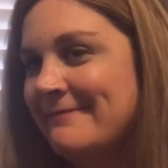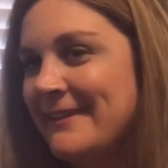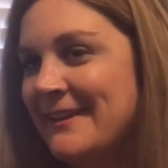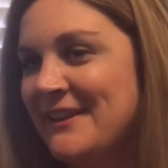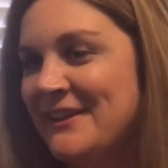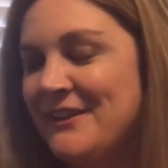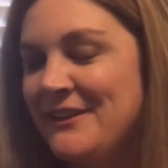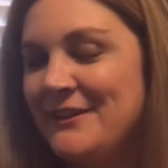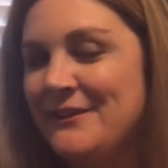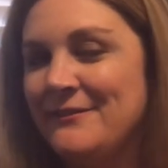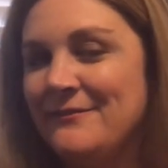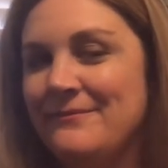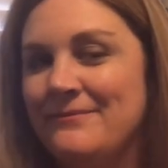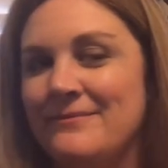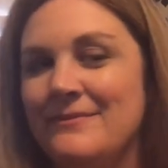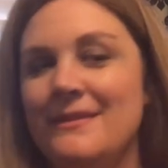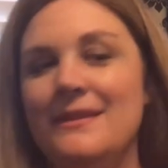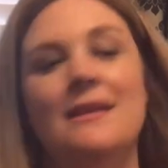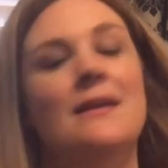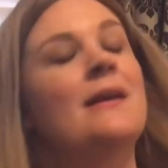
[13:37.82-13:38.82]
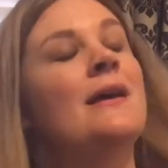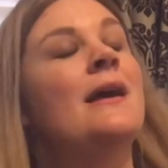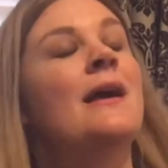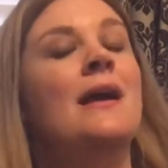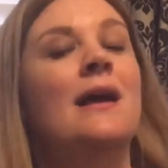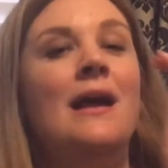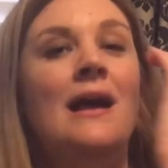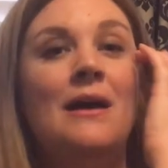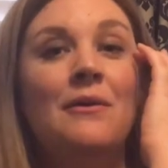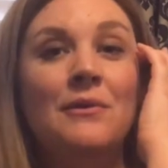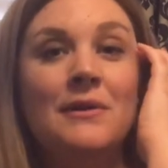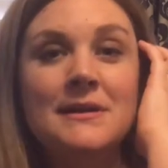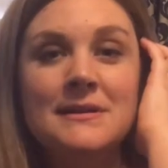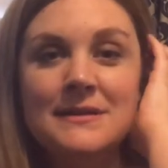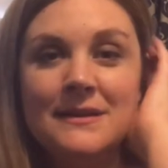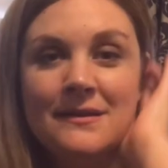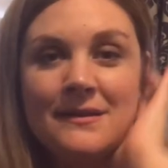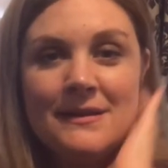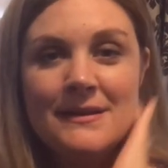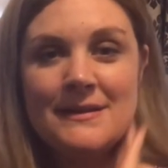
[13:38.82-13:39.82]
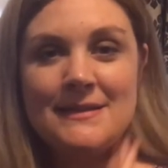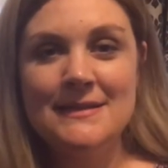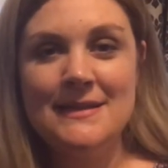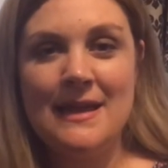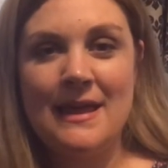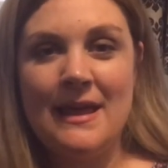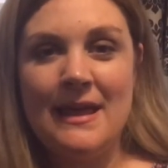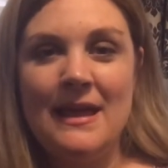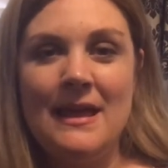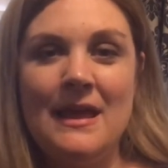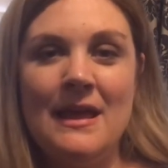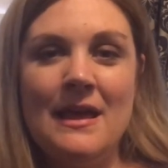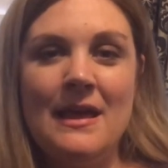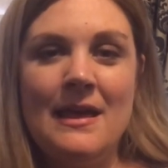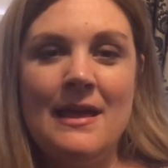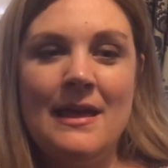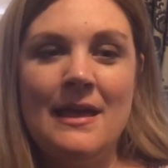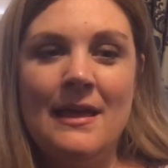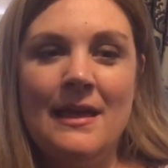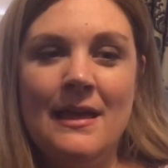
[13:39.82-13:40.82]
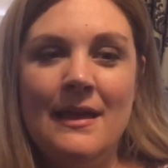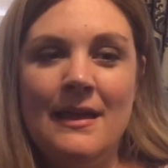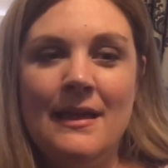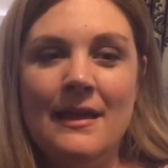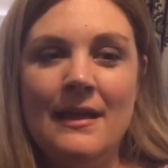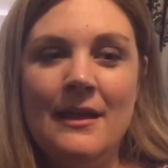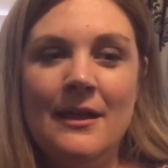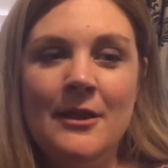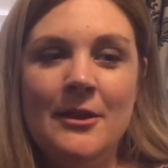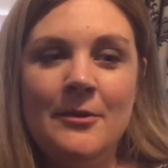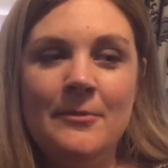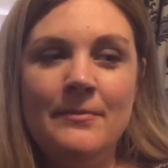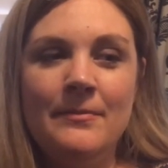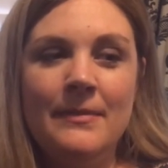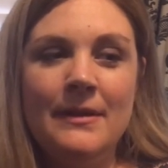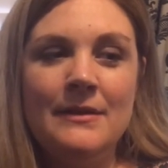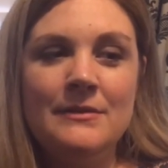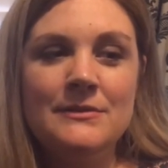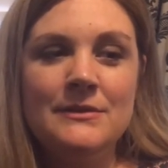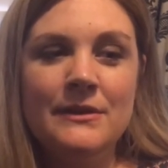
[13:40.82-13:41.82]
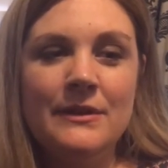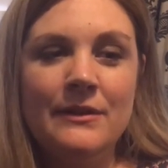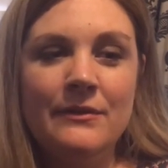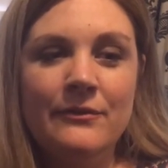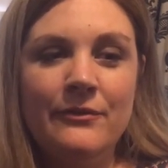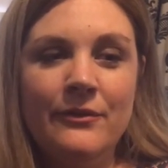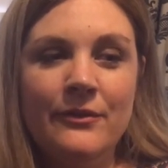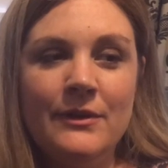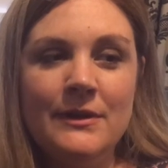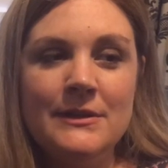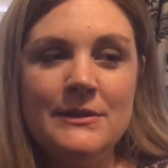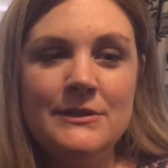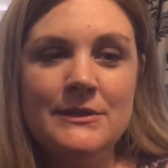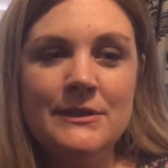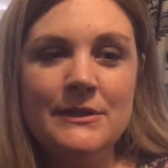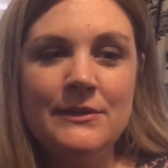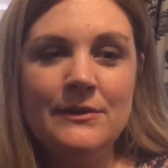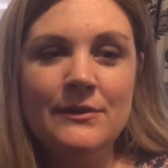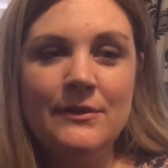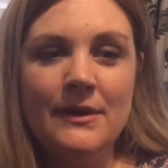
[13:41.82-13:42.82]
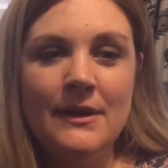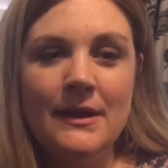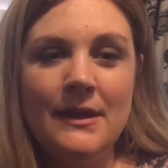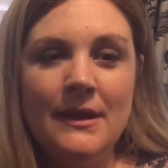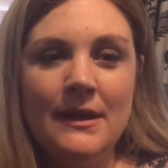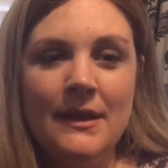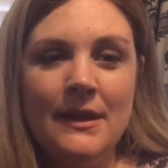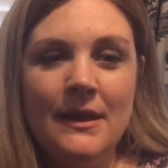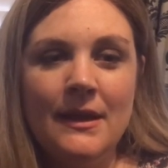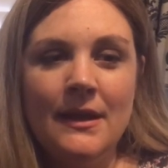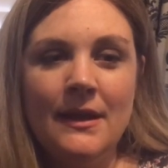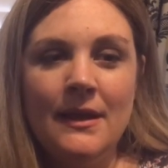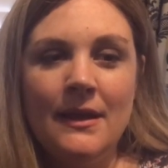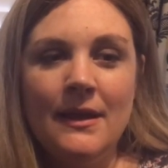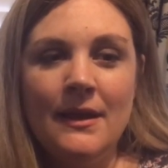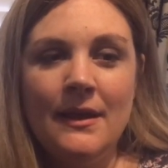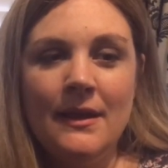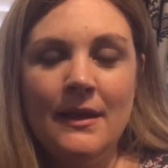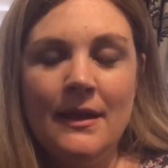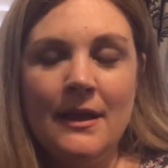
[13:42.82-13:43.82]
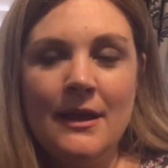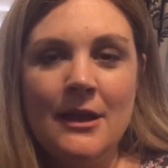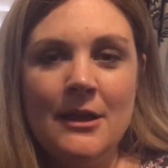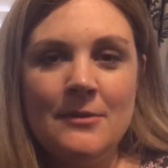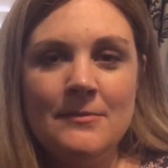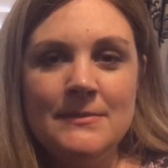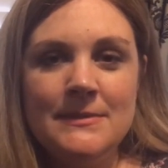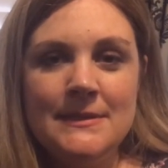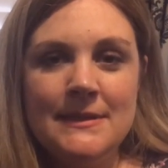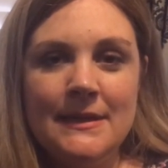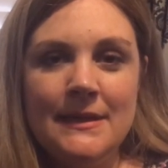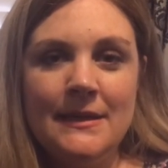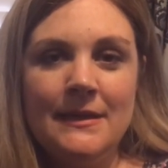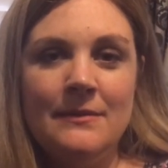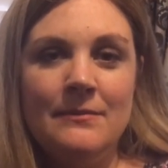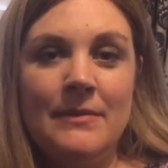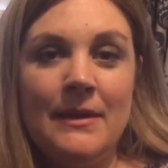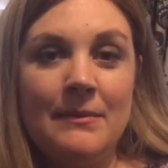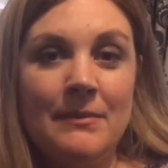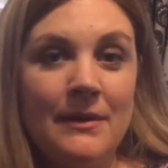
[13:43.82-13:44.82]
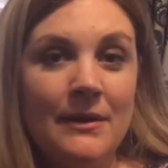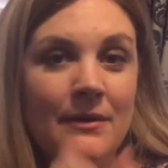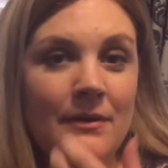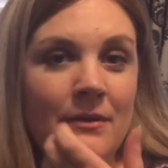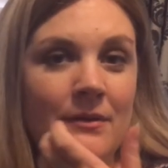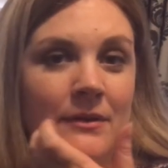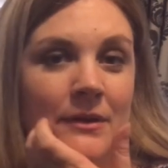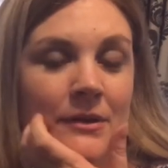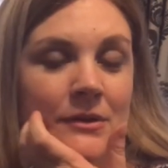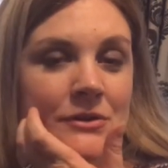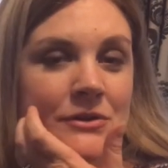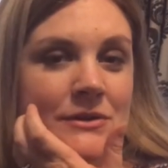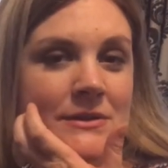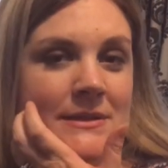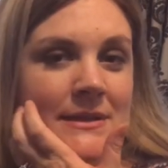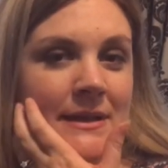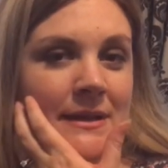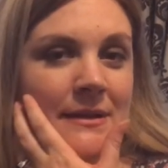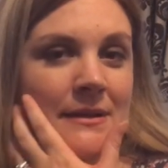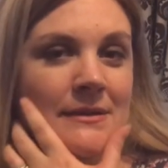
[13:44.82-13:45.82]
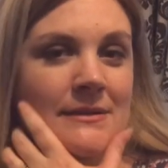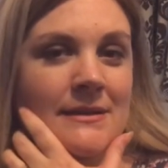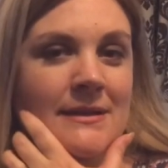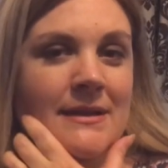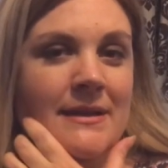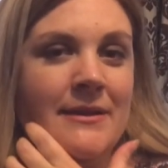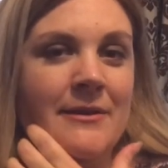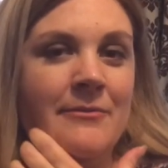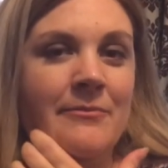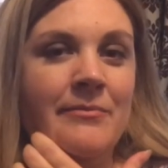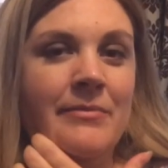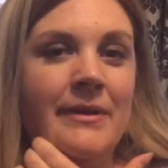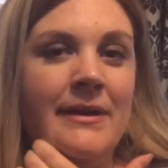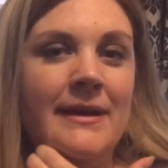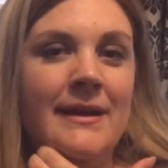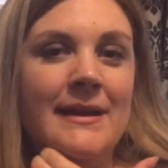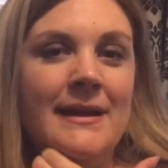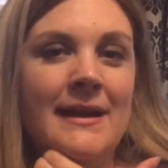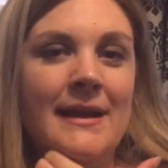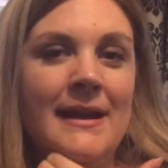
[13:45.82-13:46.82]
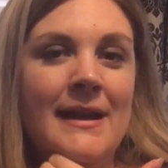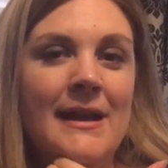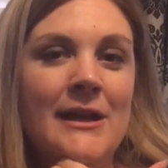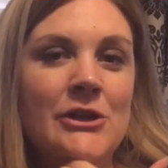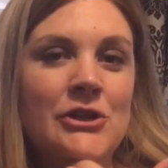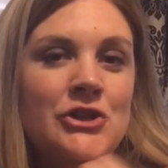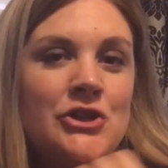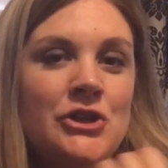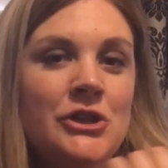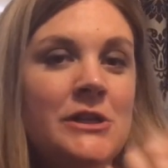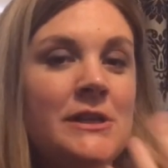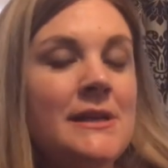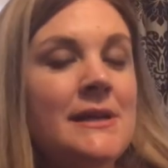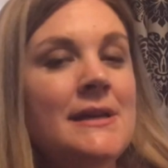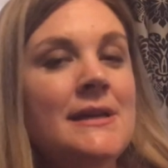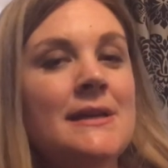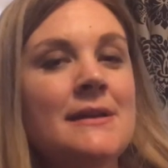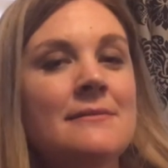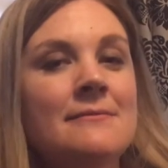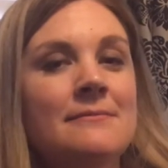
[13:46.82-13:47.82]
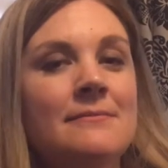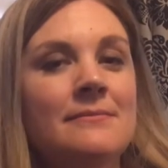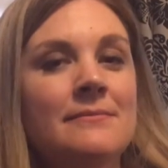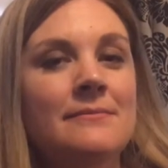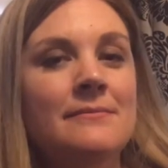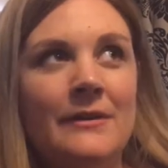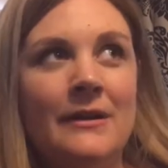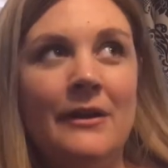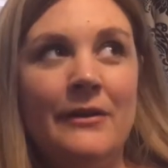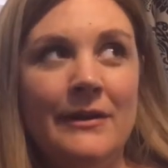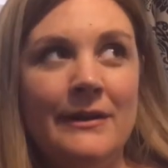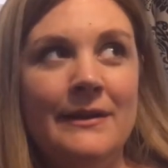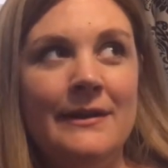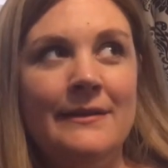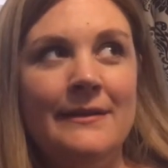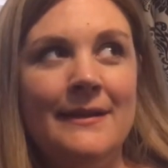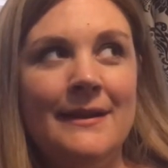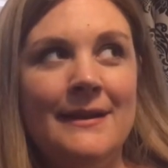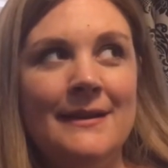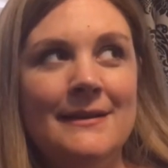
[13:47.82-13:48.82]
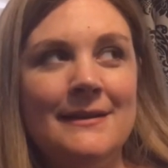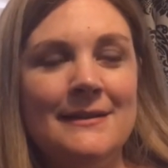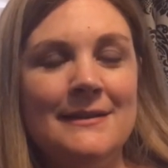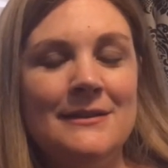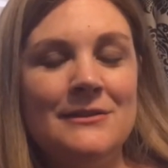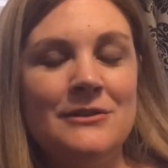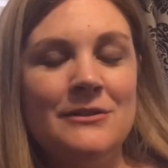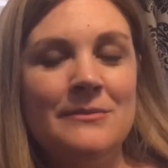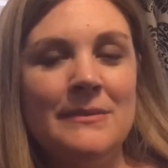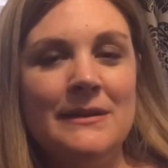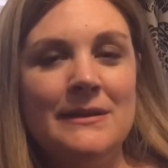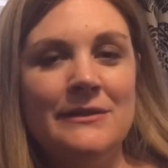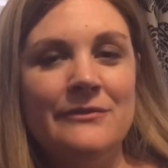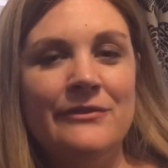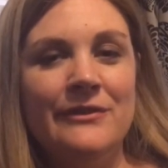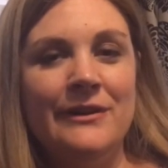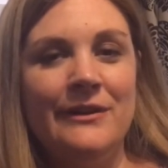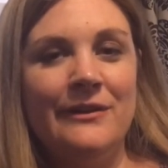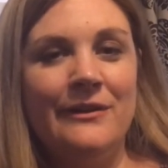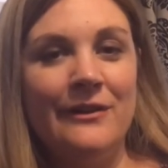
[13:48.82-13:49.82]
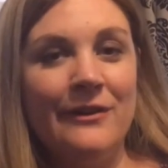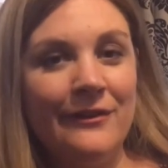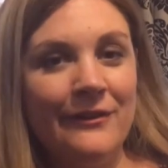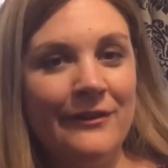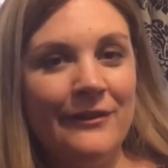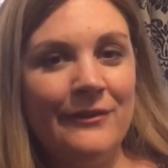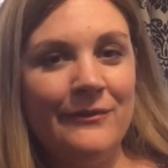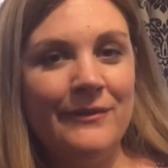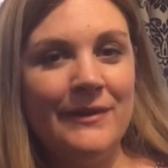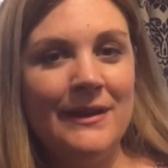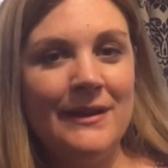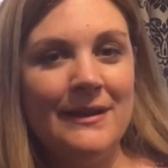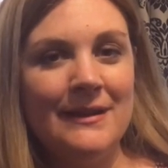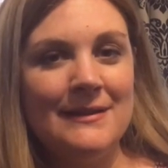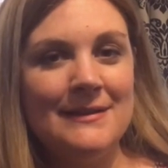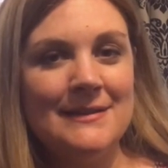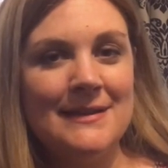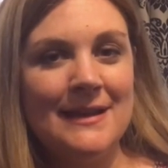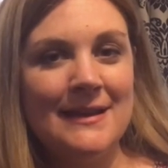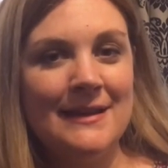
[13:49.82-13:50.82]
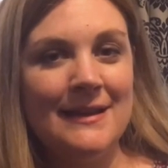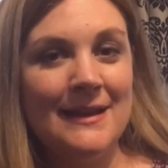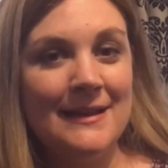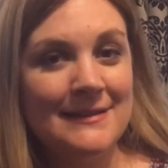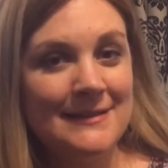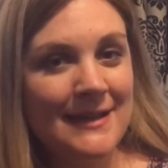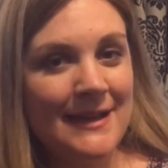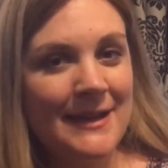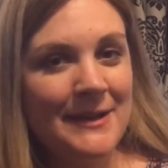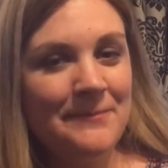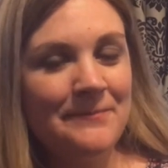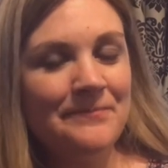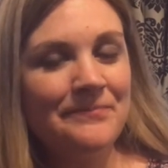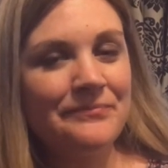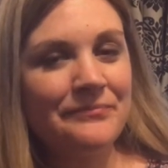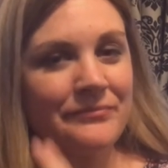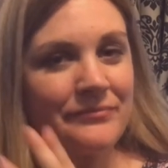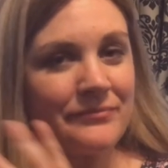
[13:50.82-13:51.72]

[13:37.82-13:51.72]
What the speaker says: Thank you. I was going to say, I was looking forward to seeing baby girl in the ultrasound, but I actually already did that because I was going to make this video earlier in the week. I just hadn't had time.